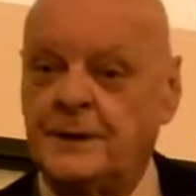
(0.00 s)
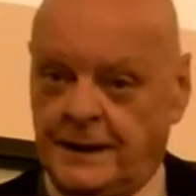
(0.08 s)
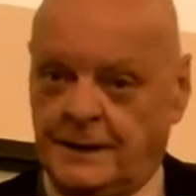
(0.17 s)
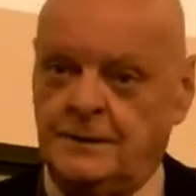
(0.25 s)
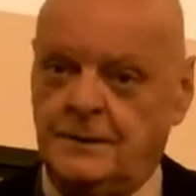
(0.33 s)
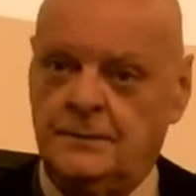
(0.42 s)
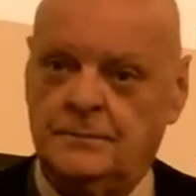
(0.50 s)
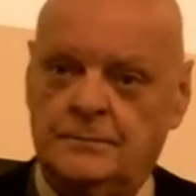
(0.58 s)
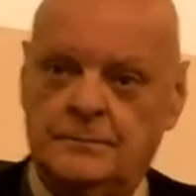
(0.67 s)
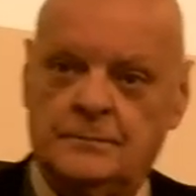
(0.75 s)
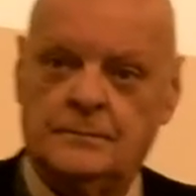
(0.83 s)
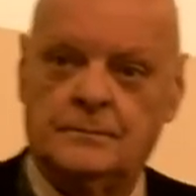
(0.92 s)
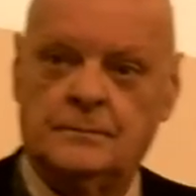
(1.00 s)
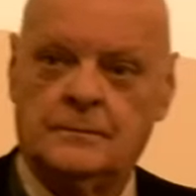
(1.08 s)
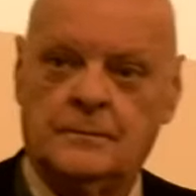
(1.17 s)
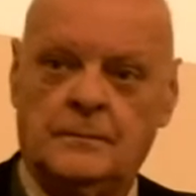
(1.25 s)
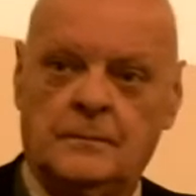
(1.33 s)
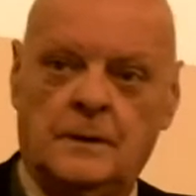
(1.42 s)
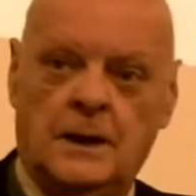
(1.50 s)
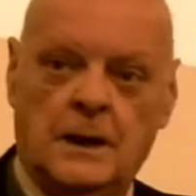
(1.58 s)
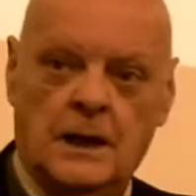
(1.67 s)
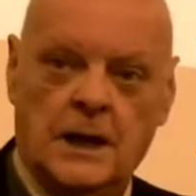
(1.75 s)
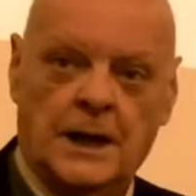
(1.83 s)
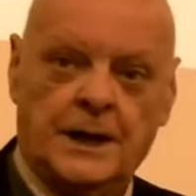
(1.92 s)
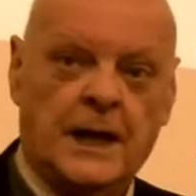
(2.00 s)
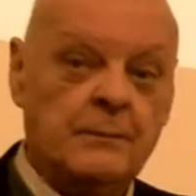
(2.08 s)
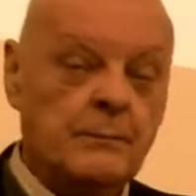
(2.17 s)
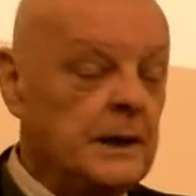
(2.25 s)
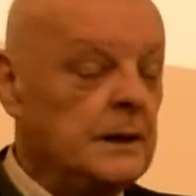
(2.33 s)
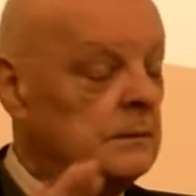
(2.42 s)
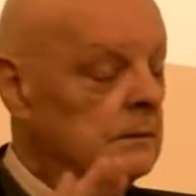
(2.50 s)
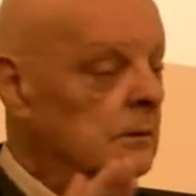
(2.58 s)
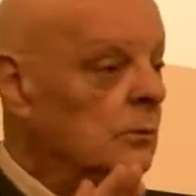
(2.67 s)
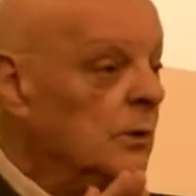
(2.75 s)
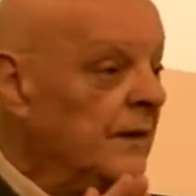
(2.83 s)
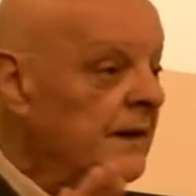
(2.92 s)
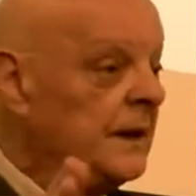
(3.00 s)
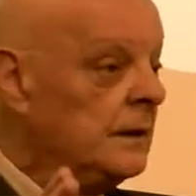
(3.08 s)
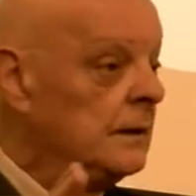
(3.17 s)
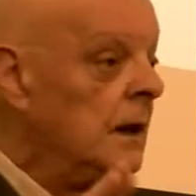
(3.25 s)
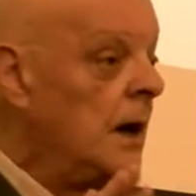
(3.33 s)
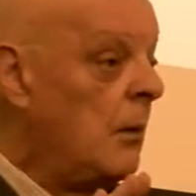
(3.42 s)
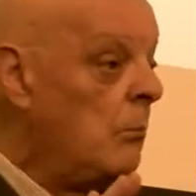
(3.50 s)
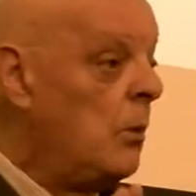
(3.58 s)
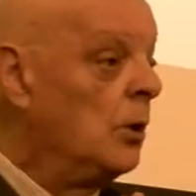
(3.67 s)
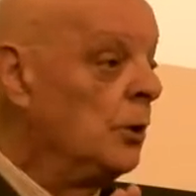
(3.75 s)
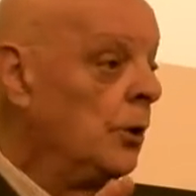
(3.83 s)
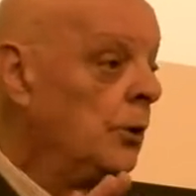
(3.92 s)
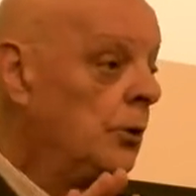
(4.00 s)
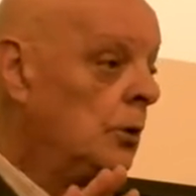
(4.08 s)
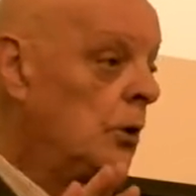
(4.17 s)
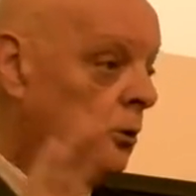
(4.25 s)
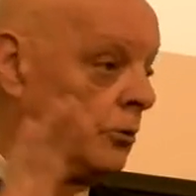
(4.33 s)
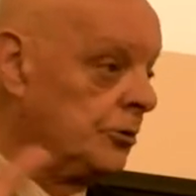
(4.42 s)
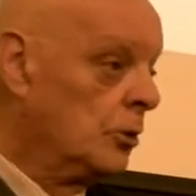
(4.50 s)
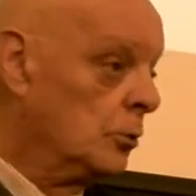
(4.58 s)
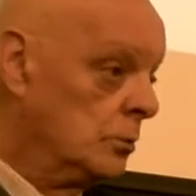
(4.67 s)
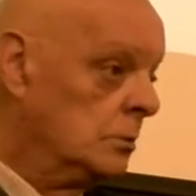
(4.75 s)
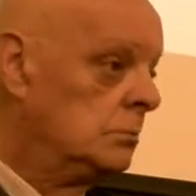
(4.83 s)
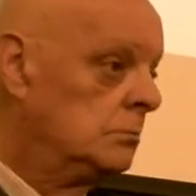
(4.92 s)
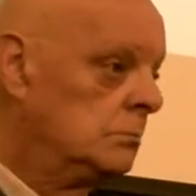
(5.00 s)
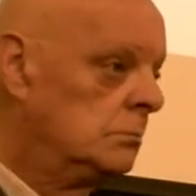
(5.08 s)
date, and I mean within a month or so,